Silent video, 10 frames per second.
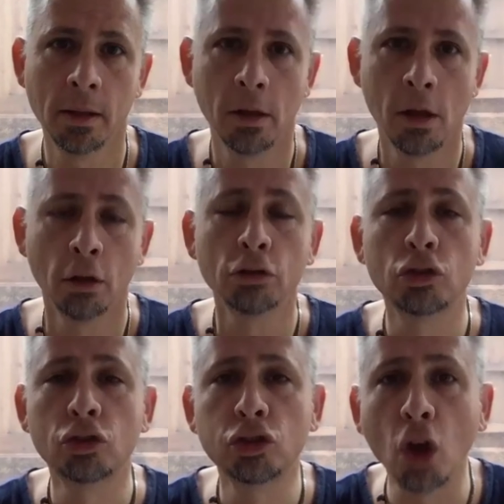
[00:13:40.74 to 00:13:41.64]

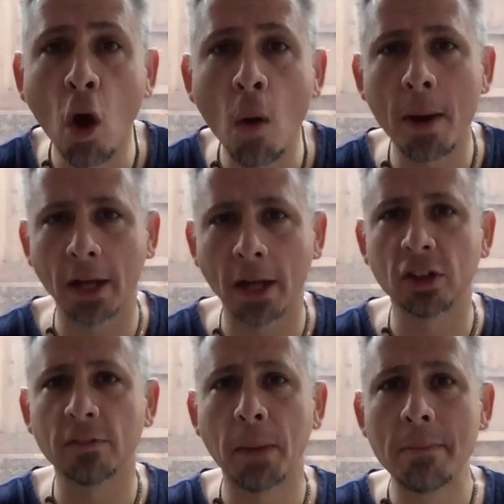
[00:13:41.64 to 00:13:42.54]
So much
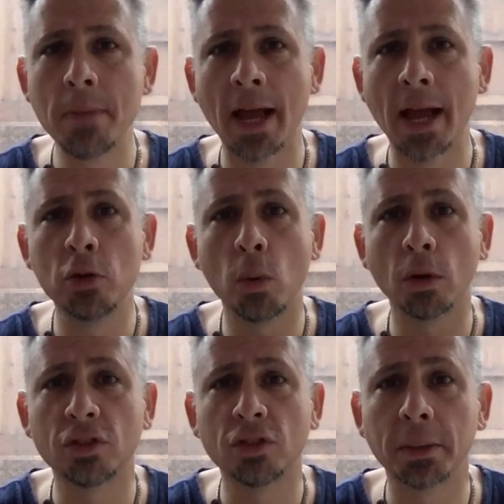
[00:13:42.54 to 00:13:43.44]
of my men who are
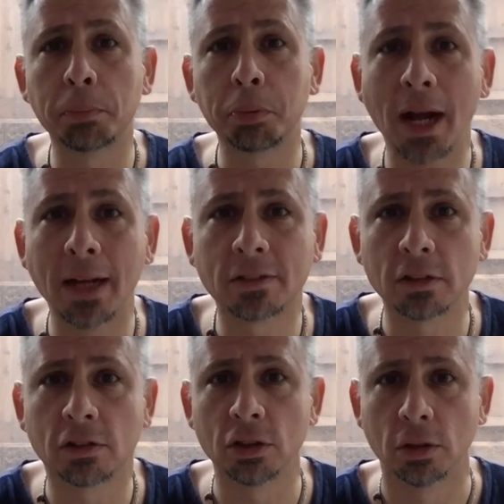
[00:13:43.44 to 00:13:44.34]
seeing
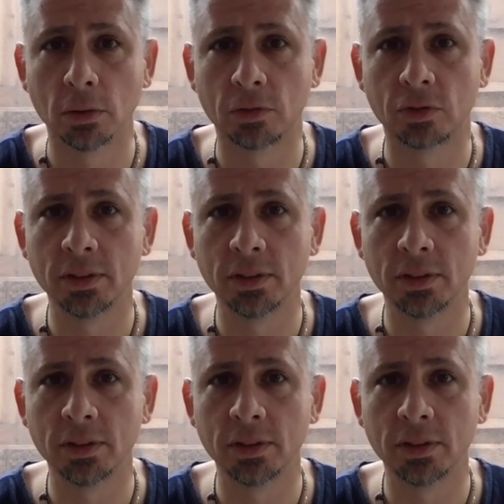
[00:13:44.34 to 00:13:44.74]
prostitutes,